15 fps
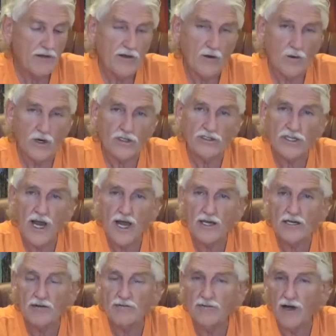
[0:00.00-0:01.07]
The worst
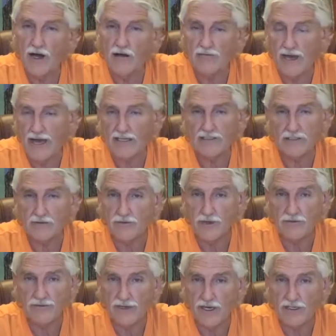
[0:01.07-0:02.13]
kind of acid
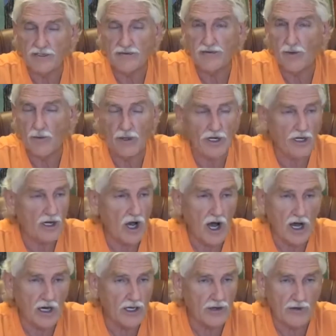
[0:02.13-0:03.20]
reflux, if you want to
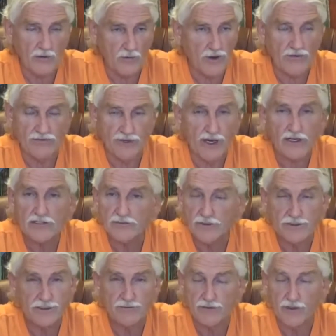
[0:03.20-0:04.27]
call it reflux,
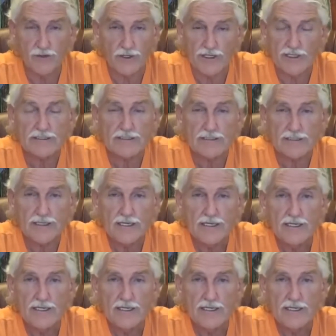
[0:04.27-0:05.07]
which it truly isn't,